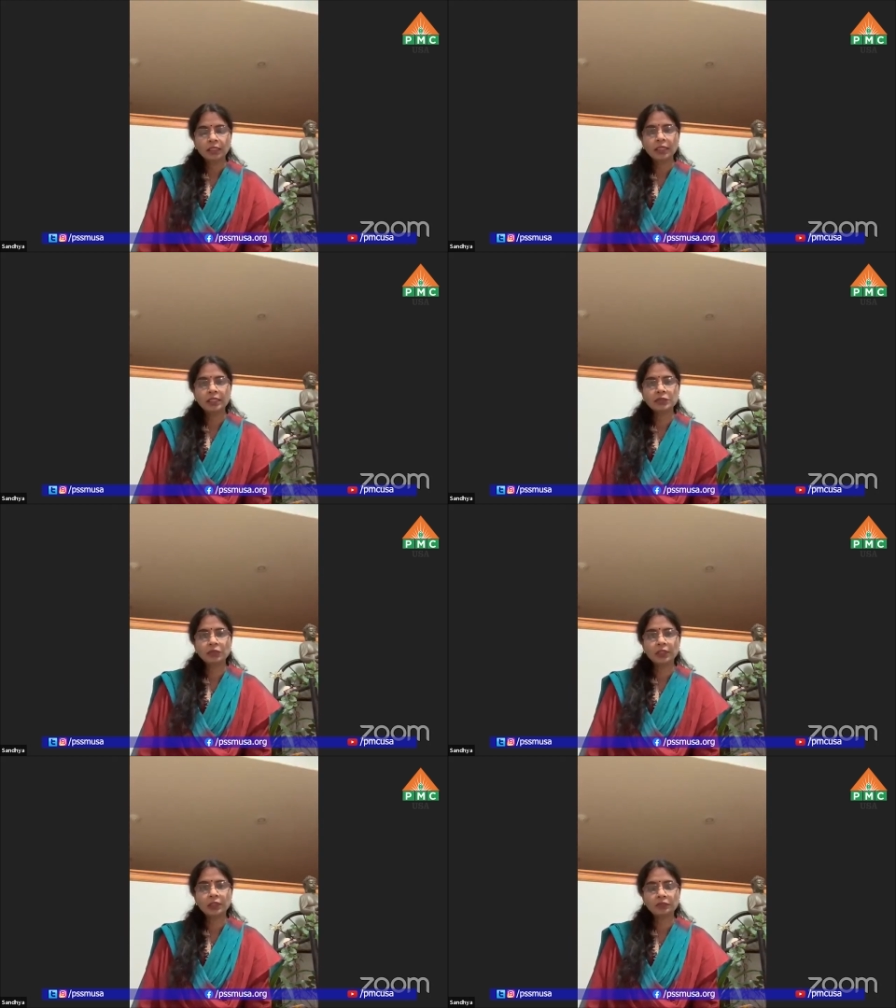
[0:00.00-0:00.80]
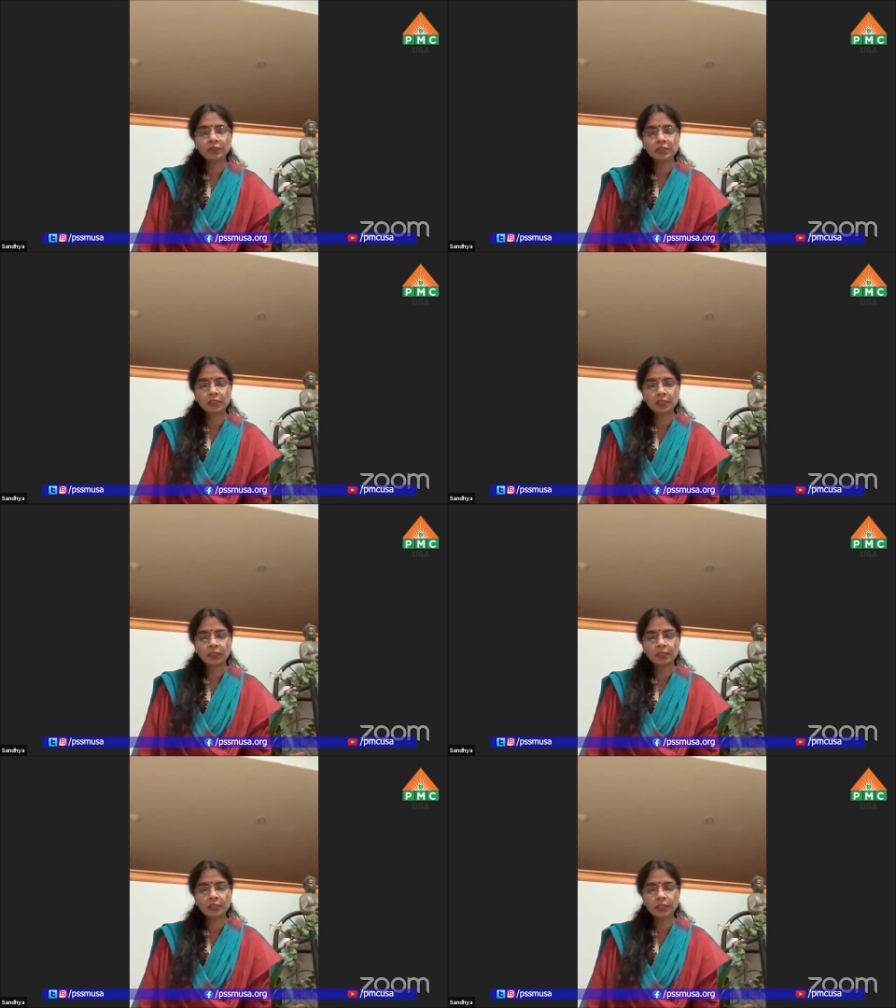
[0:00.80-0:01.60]
Each one of us
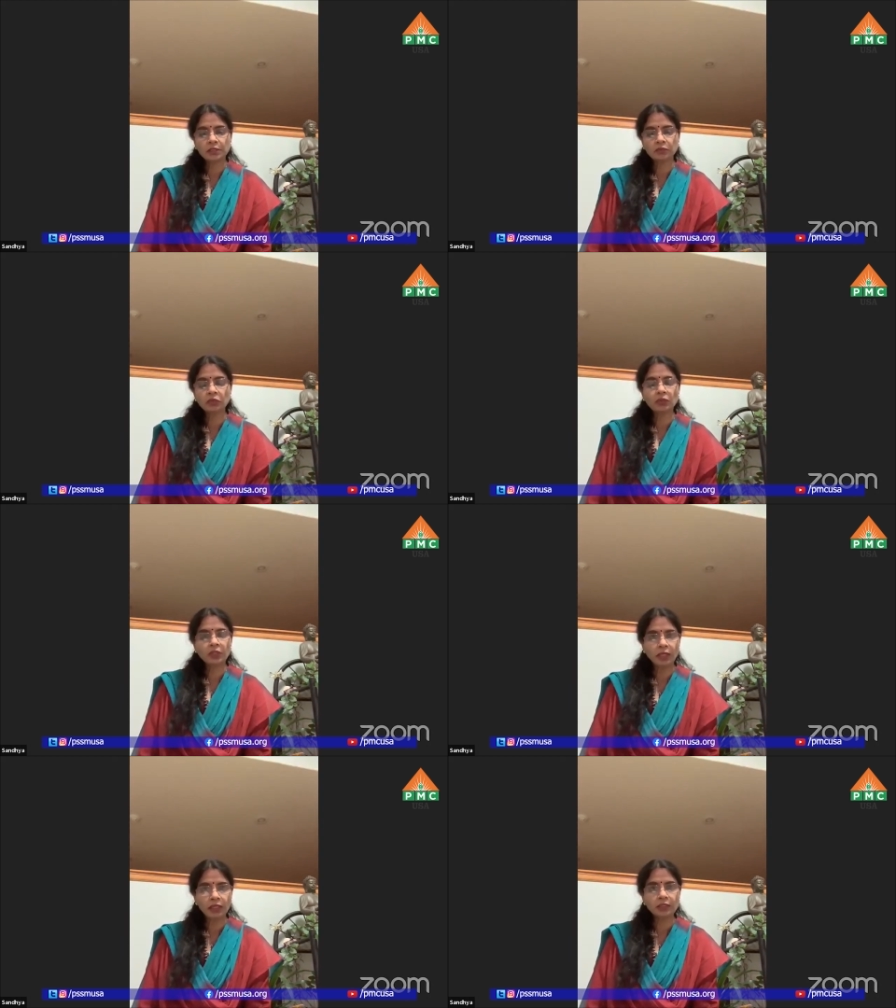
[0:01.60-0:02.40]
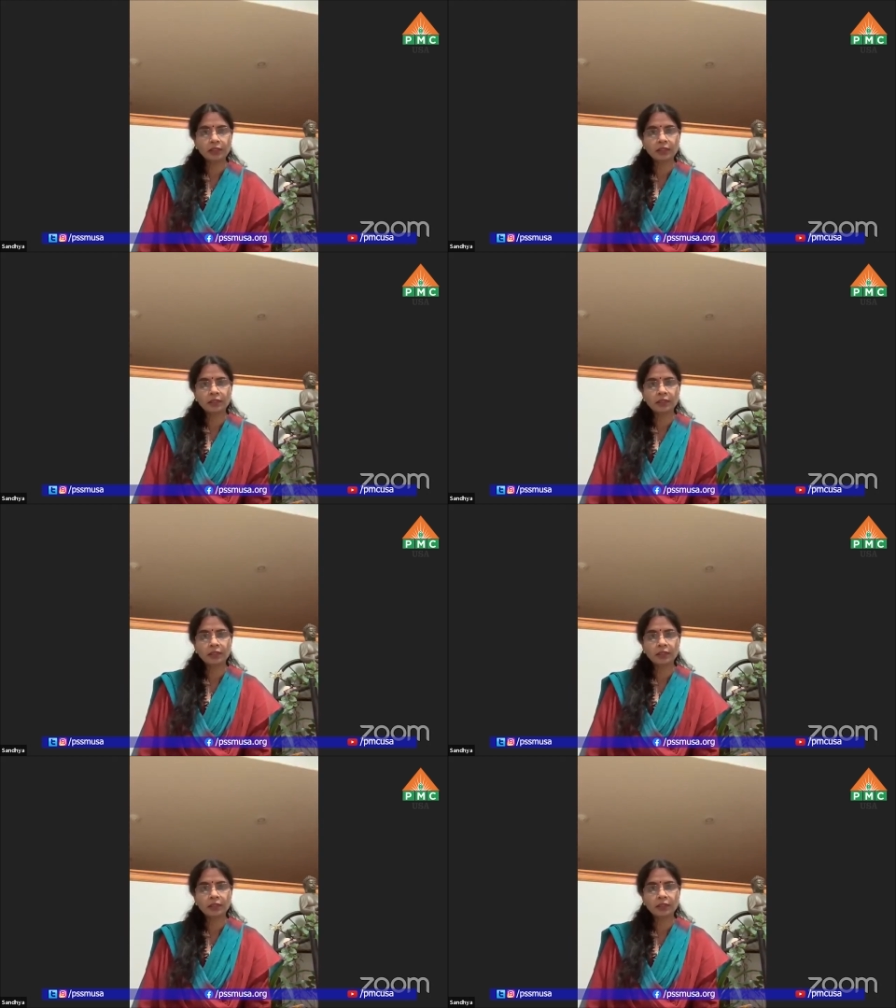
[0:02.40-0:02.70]
in search of good health,